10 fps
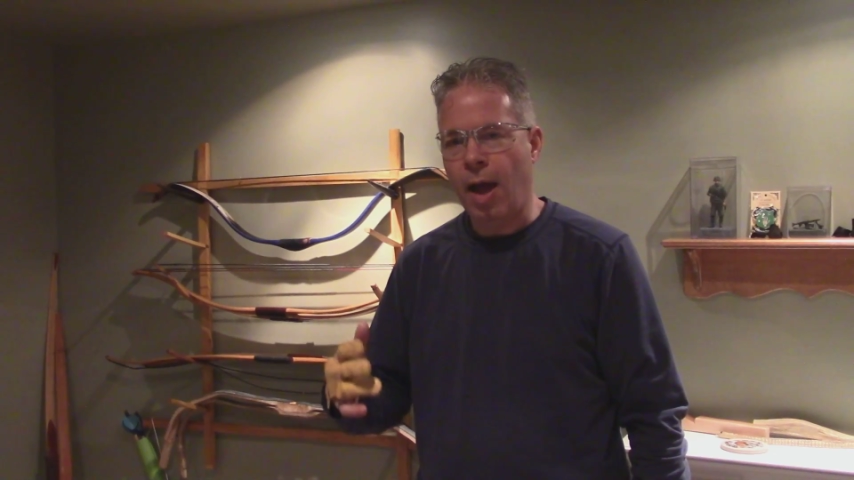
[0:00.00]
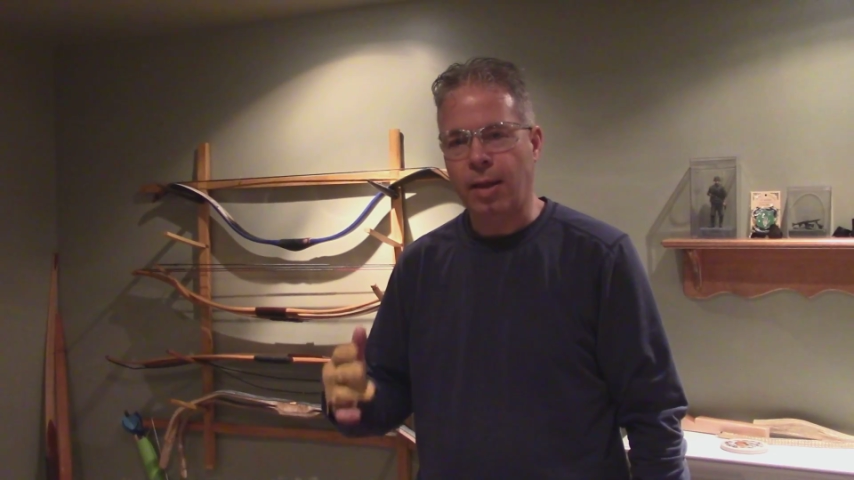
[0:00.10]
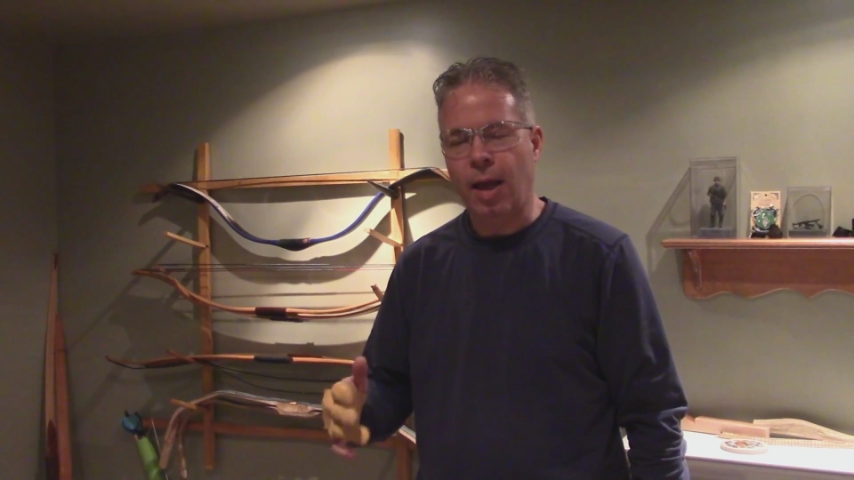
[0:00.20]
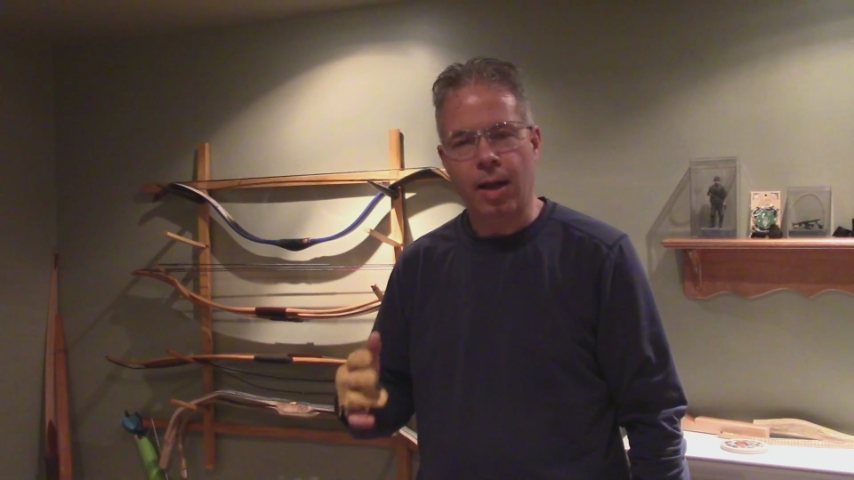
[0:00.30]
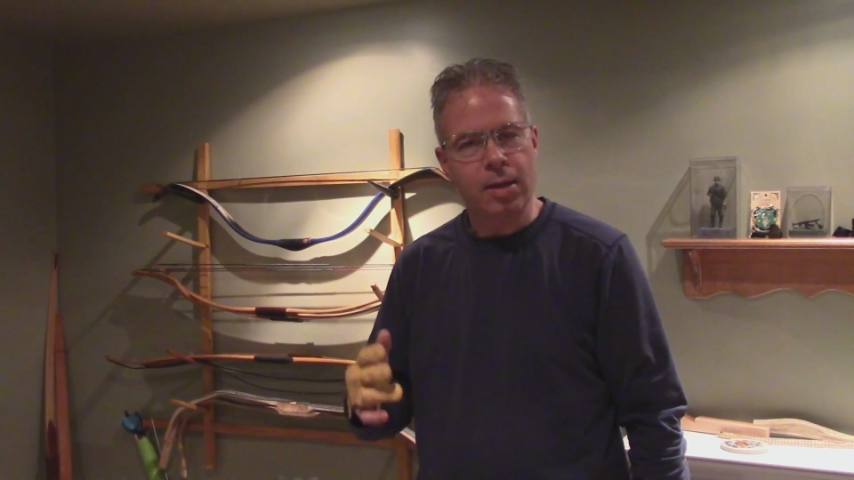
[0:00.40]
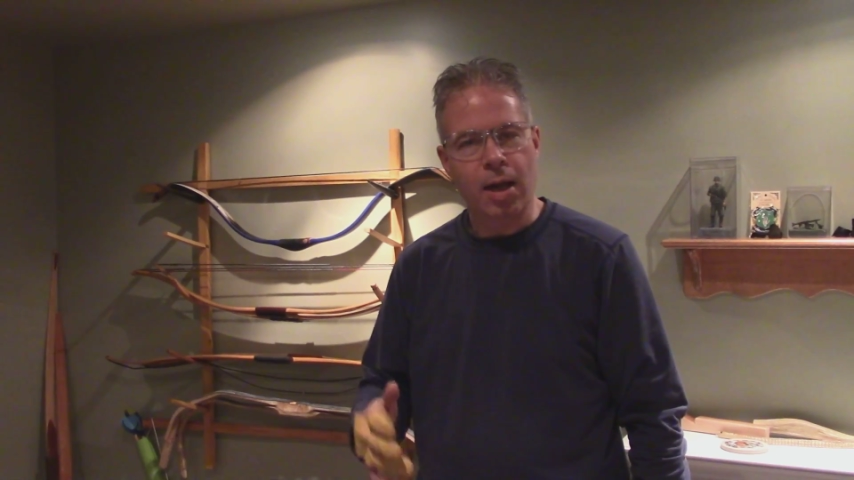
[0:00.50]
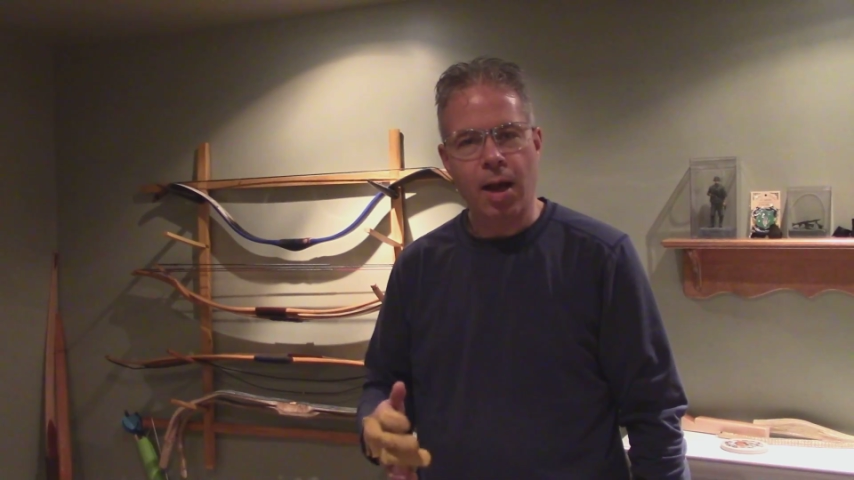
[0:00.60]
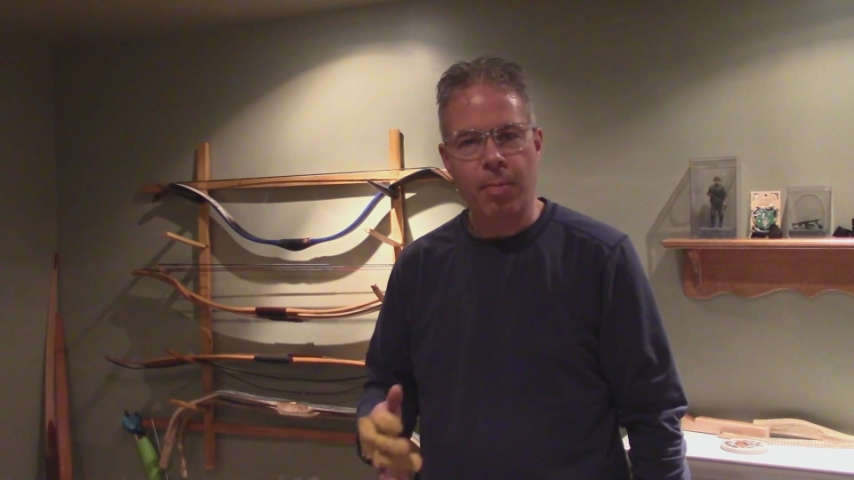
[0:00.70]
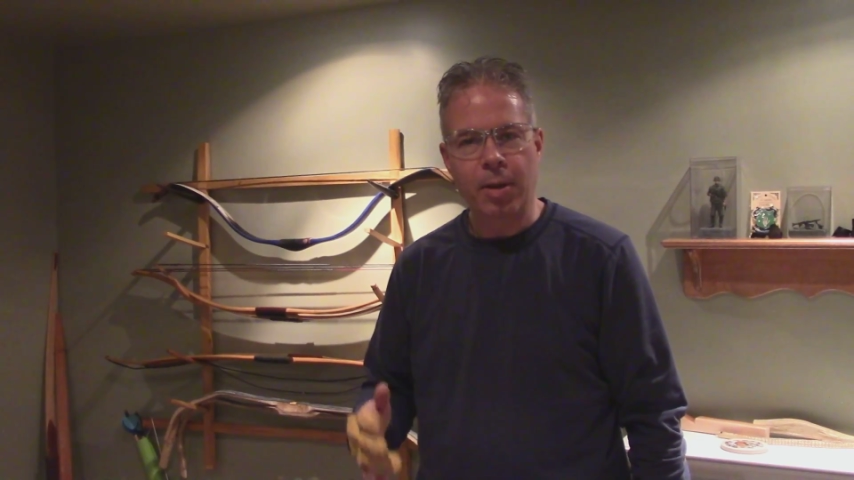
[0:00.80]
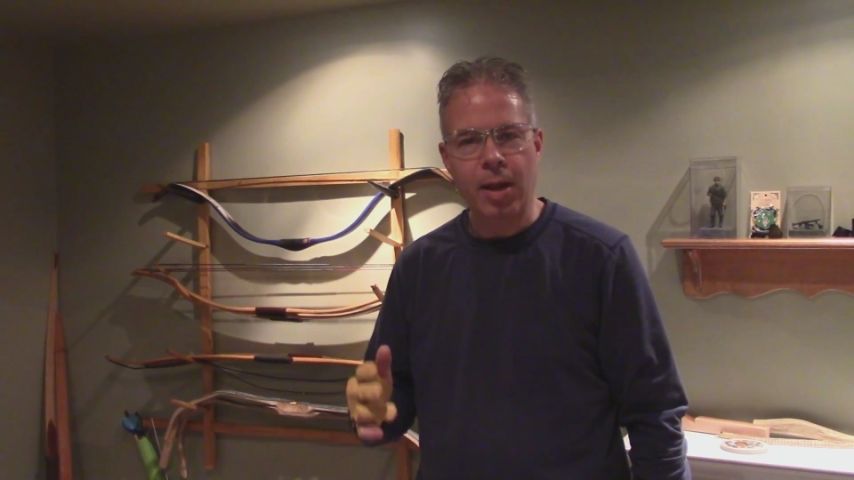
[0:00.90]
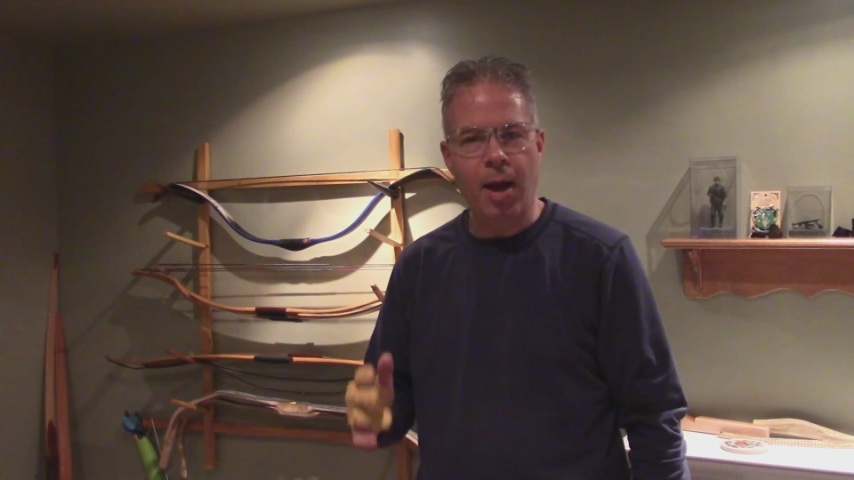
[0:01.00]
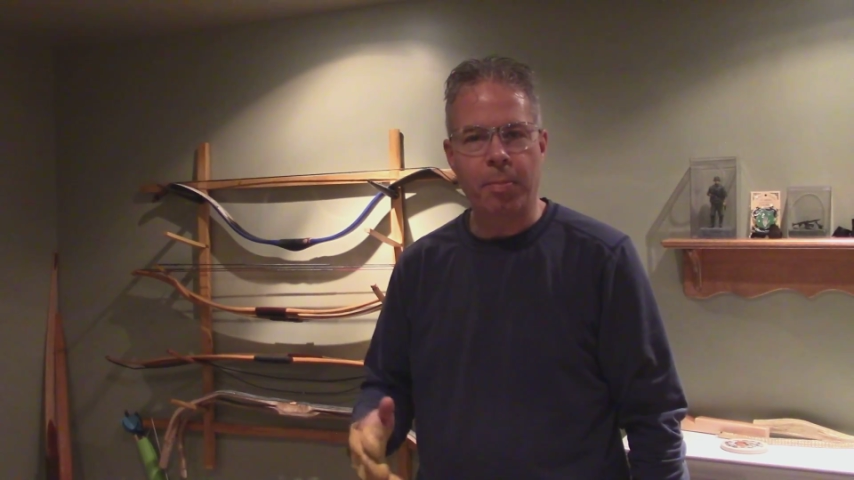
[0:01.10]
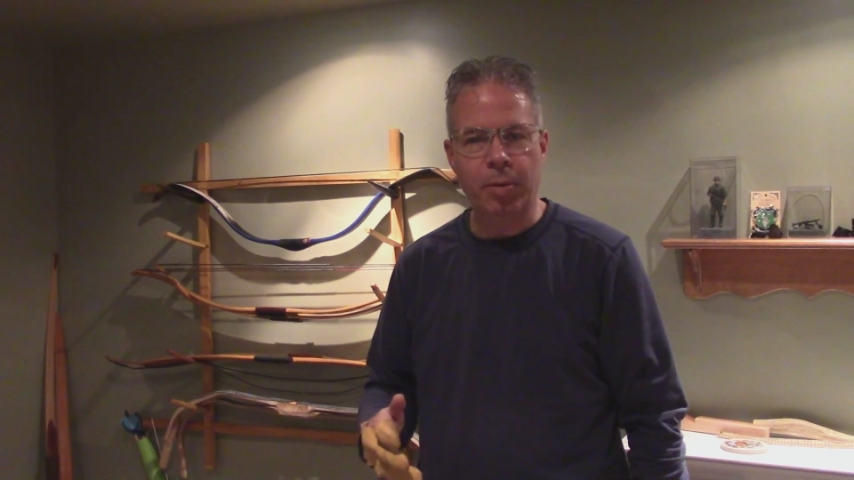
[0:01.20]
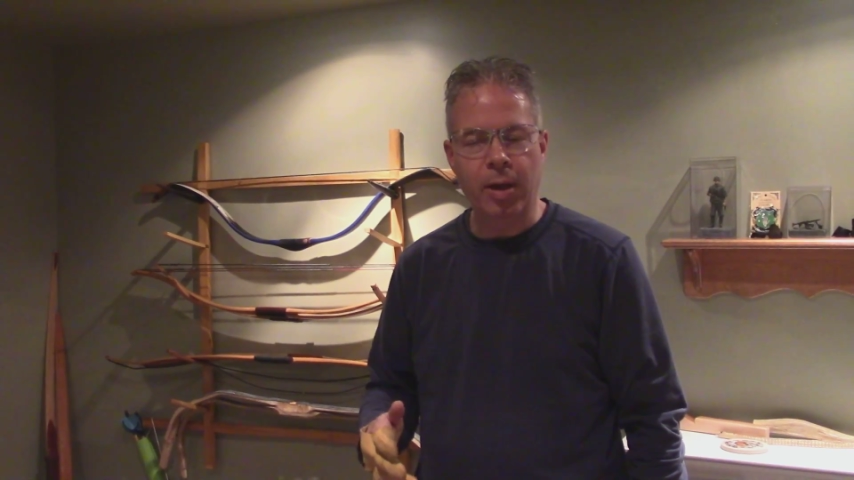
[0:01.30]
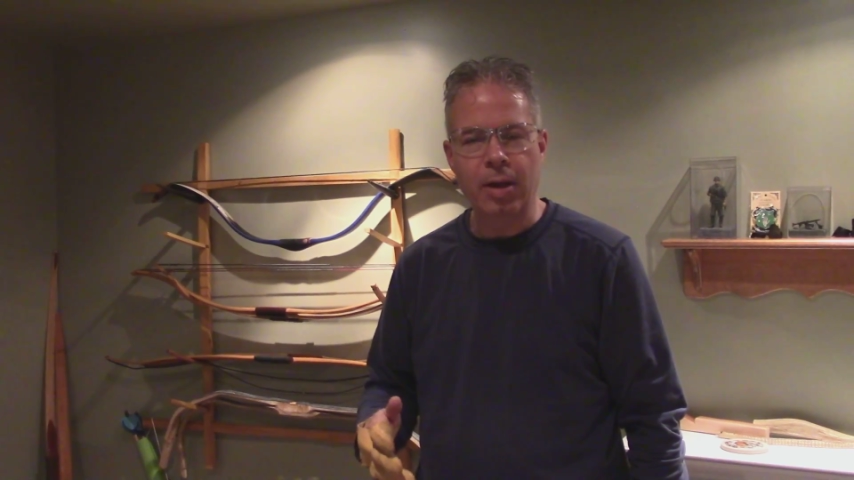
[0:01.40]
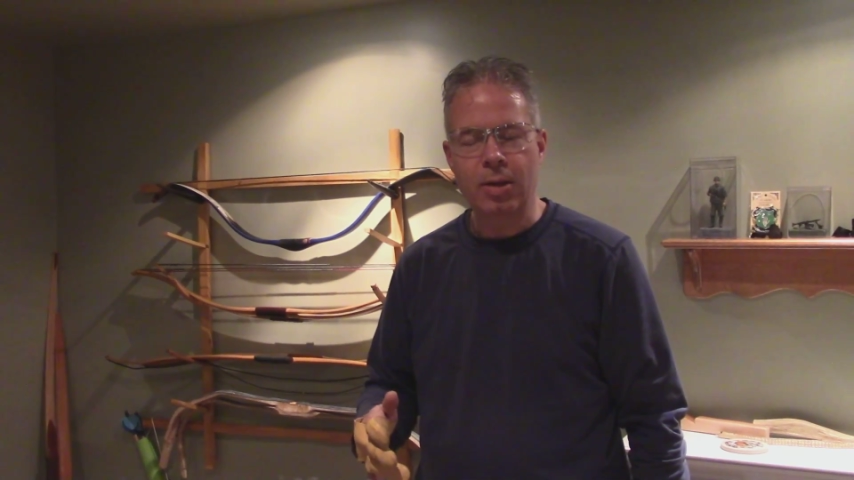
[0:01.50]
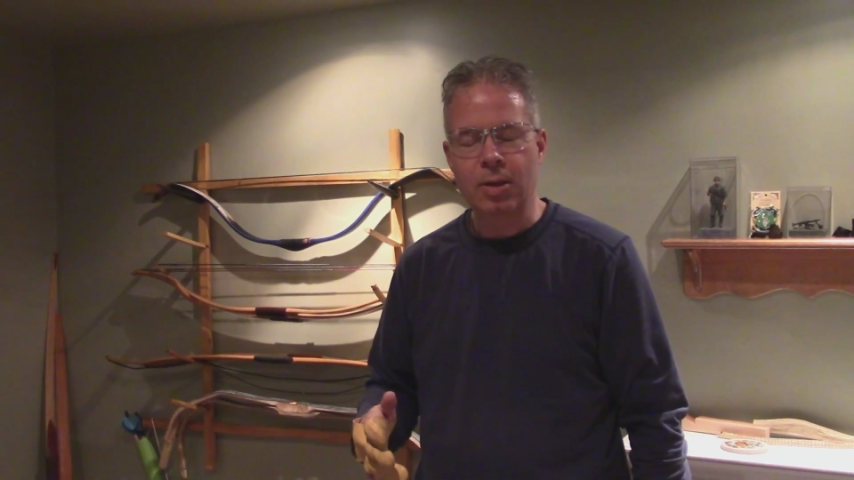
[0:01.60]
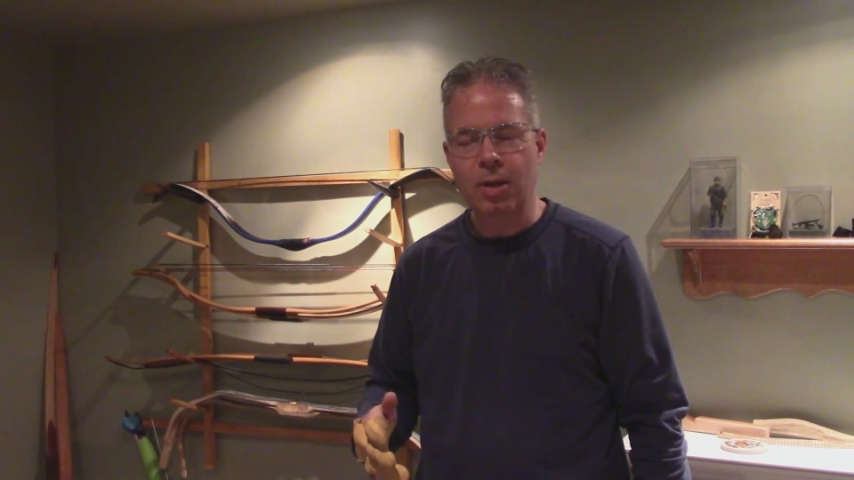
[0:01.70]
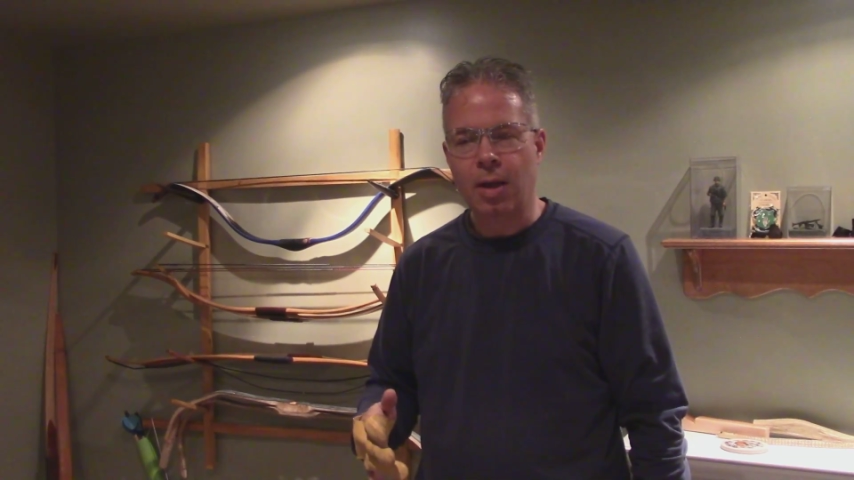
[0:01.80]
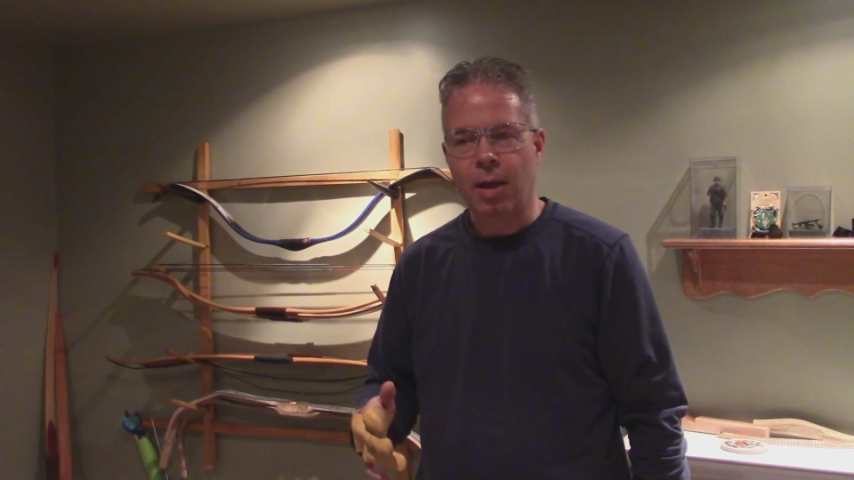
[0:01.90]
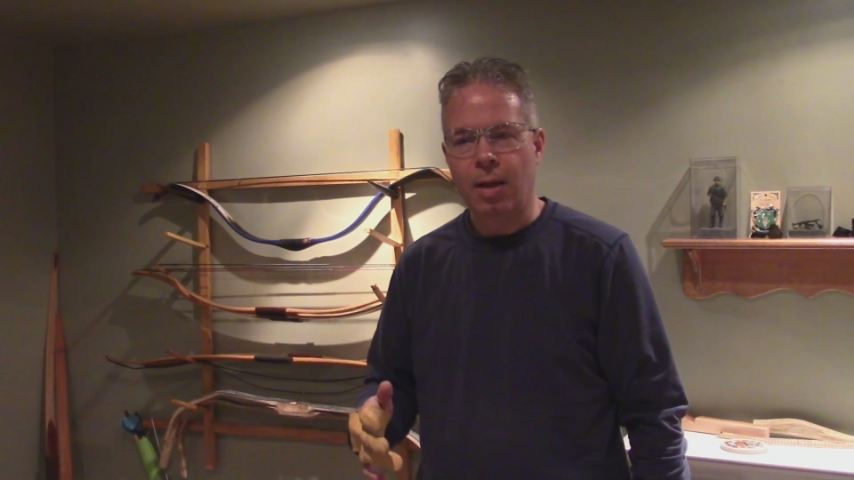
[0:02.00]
at that time and that place